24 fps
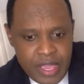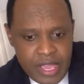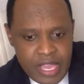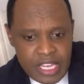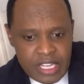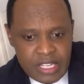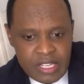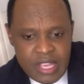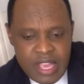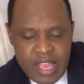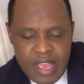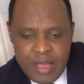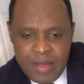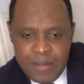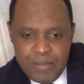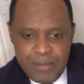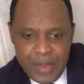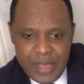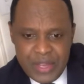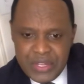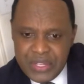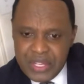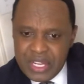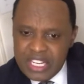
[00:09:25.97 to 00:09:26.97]
and
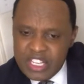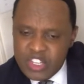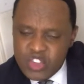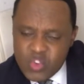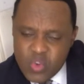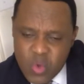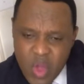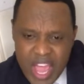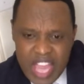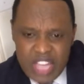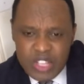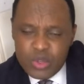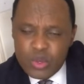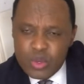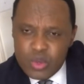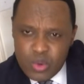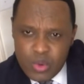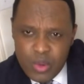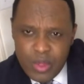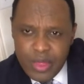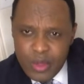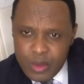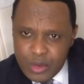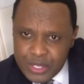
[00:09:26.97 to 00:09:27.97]
basically try to
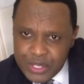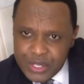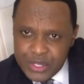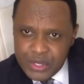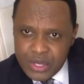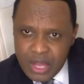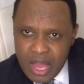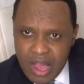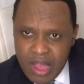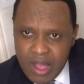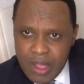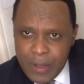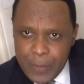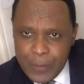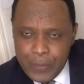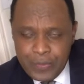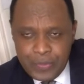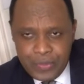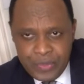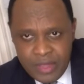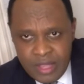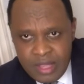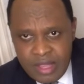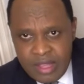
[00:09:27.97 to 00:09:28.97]
do those
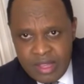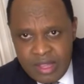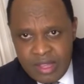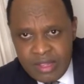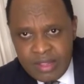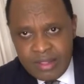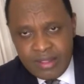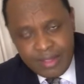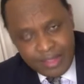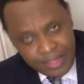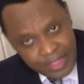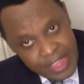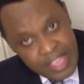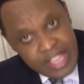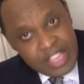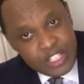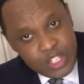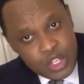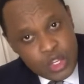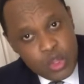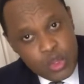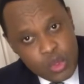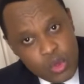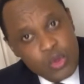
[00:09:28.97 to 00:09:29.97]

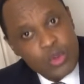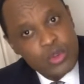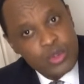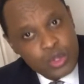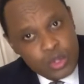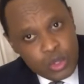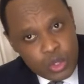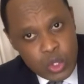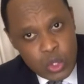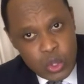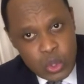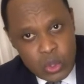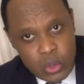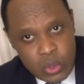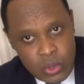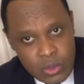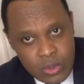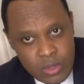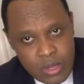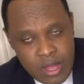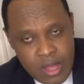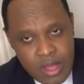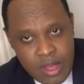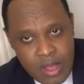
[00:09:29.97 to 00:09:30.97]
things you used to do